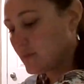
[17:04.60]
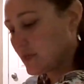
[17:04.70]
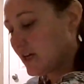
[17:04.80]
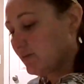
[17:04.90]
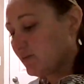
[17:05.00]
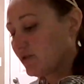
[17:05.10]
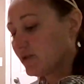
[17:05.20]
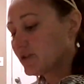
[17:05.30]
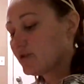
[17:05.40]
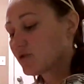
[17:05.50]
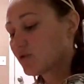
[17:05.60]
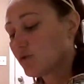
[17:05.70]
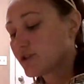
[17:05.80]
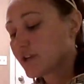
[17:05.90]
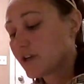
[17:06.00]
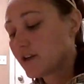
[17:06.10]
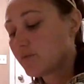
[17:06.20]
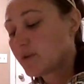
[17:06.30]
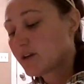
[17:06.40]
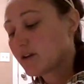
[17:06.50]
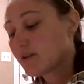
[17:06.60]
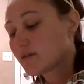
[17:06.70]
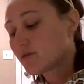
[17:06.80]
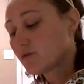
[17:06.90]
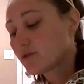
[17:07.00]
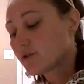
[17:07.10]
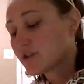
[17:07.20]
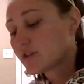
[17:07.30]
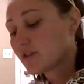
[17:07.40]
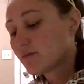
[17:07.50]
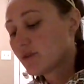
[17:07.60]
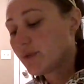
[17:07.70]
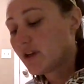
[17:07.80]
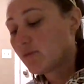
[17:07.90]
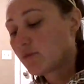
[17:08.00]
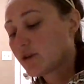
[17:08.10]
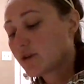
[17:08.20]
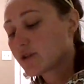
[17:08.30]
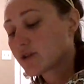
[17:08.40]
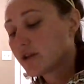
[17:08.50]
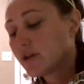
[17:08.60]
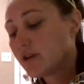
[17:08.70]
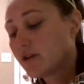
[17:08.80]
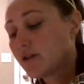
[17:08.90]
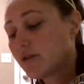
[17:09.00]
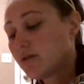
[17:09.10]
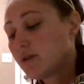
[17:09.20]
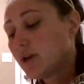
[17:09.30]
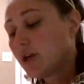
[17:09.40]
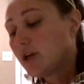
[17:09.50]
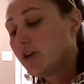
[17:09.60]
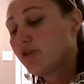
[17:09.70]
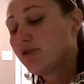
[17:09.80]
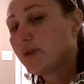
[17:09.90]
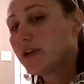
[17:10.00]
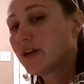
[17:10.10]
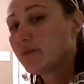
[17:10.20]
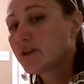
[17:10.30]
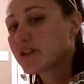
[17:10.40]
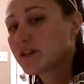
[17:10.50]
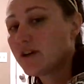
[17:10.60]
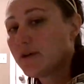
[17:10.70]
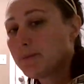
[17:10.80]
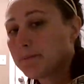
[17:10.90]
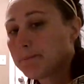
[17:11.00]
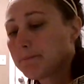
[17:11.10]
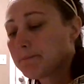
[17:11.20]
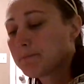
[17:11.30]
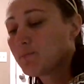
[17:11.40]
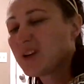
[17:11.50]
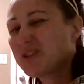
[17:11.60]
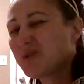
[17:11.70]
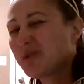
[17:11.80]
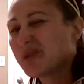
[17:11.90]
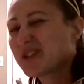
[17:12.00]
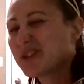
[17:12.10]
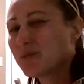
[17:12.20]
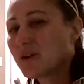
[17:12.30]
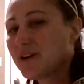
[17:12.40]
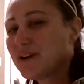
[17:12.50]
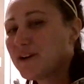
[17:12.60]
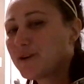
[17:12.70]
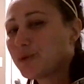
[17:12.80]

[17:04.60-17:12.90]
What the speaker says: I'm going to use orange again because orange is on my paintbrush and you know me, I mix it up, but I don't want to mix it up right now.